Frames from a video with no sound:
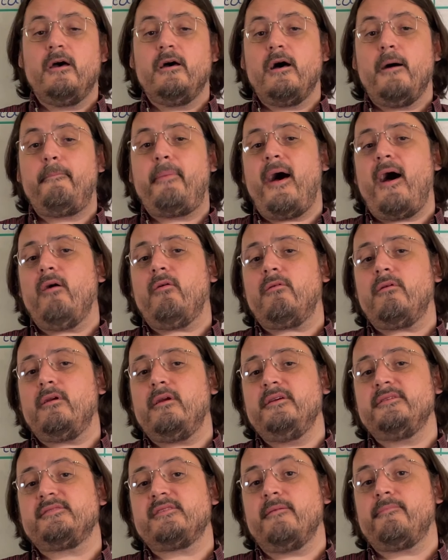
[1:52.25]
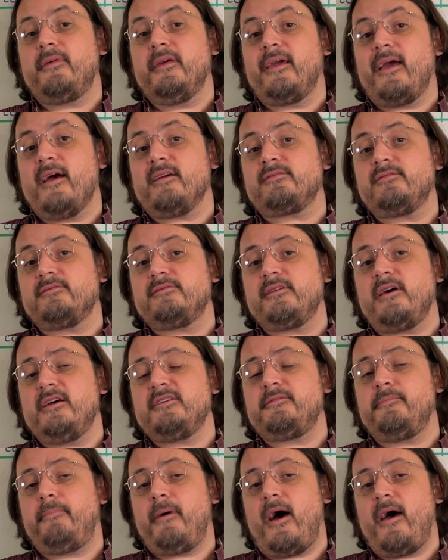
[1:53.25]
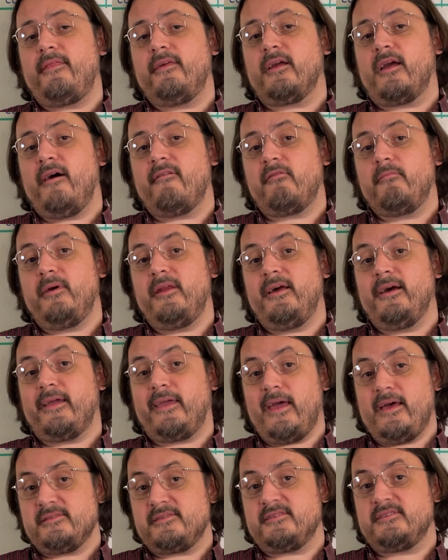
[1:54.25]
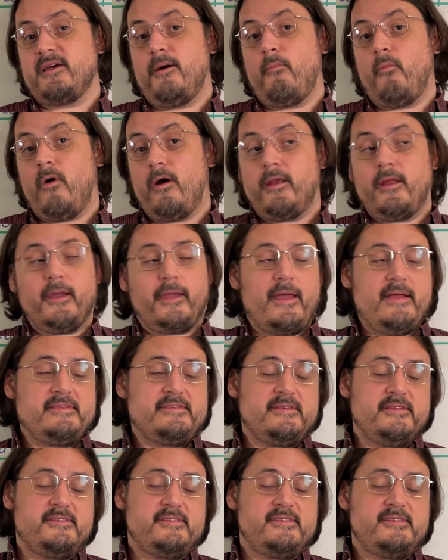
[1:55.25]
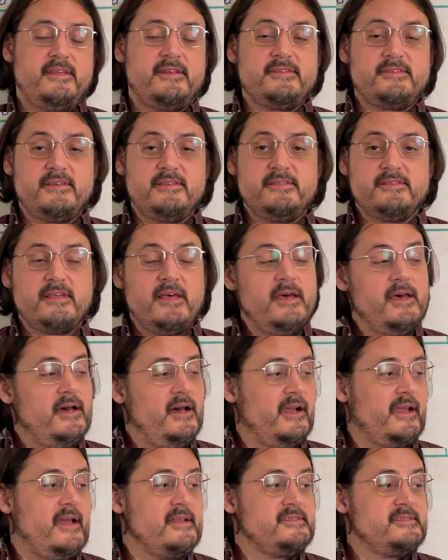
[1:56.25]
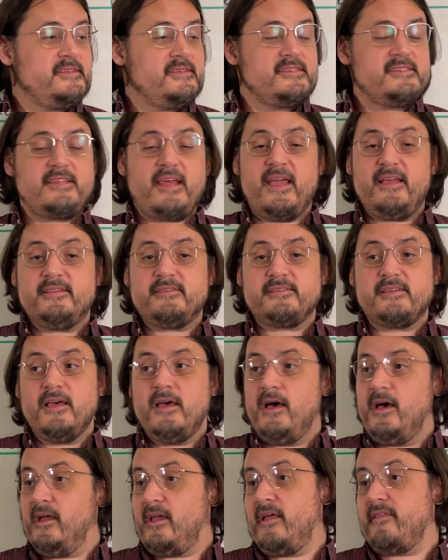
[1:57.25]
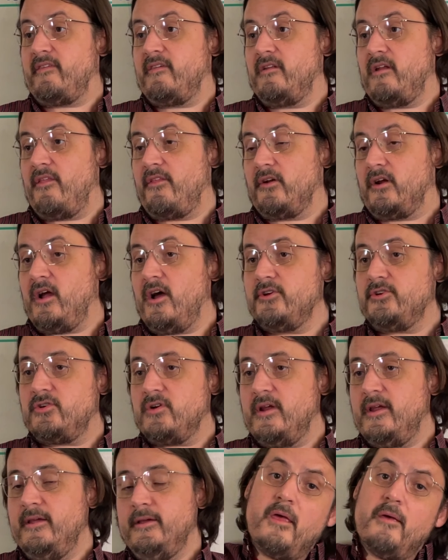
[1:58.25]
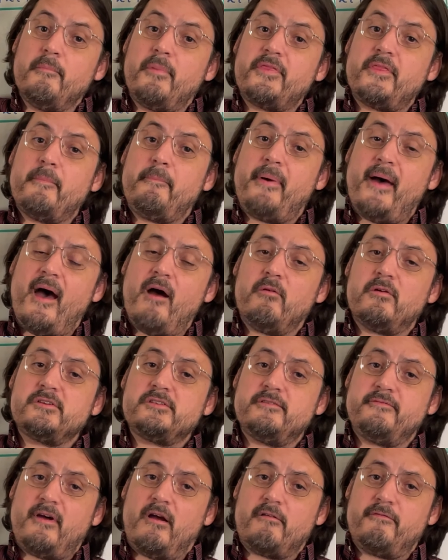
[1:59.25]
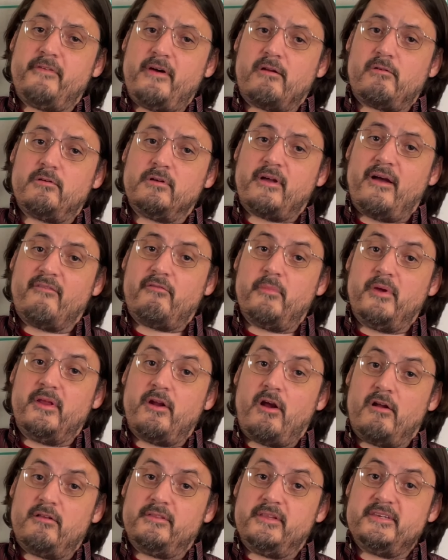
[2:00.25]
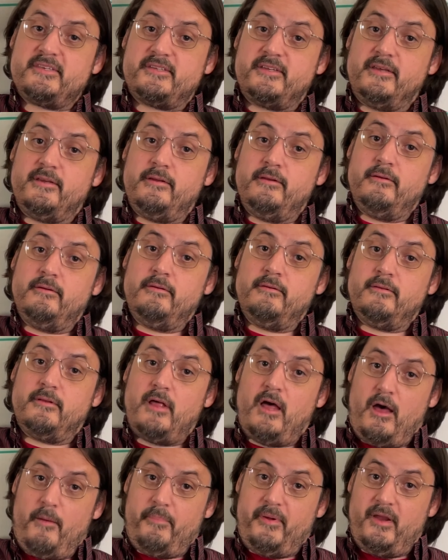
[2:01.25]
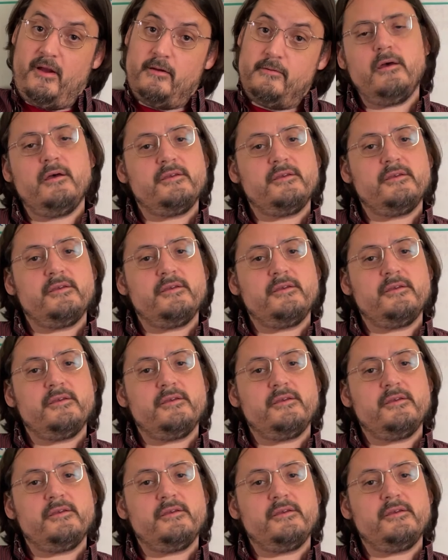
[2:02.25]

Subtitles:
A power is something exercised by the government against someone, against its citizens, against the states, against another country. But the powers of our federal government are listed up here.